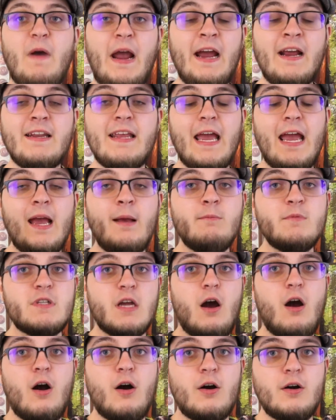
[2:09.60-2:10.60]
Fan games
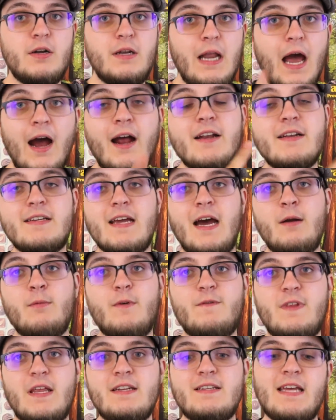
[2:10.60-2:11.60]
are not done
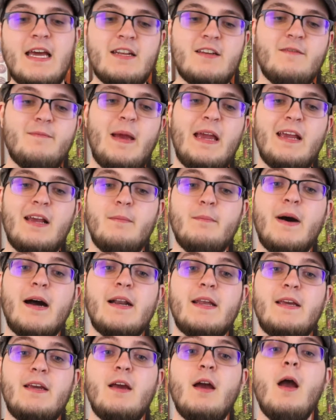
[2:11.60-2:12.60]
with the intent of making
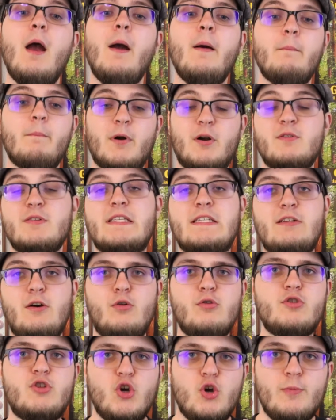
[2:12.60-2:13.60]
money, but are
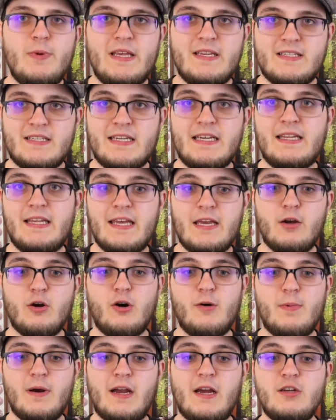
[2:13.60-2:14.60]
still dubiously
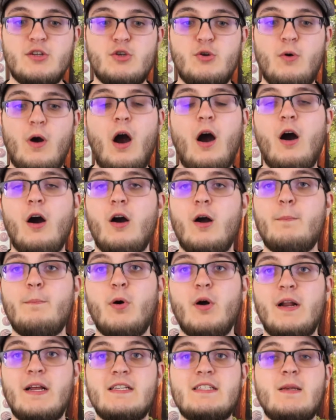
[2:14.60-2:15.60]
legal because you are
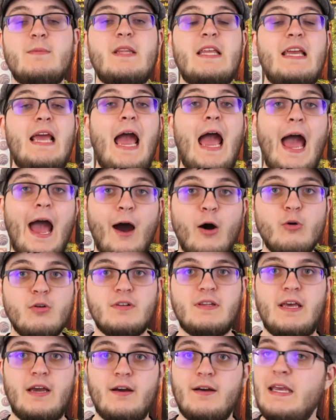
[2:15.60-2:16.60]
putting something
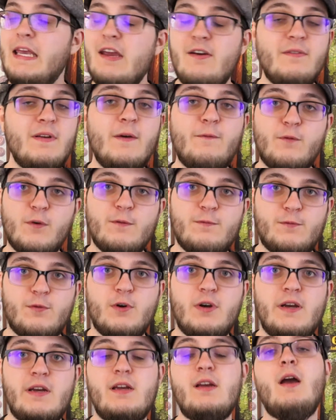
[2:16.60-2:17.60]
out there, even if for
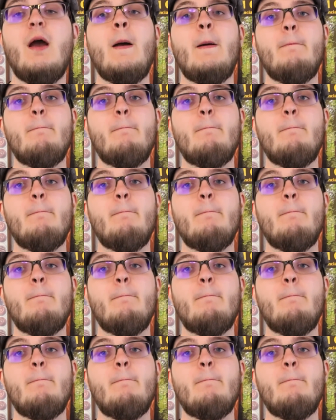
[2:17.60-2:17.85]
free,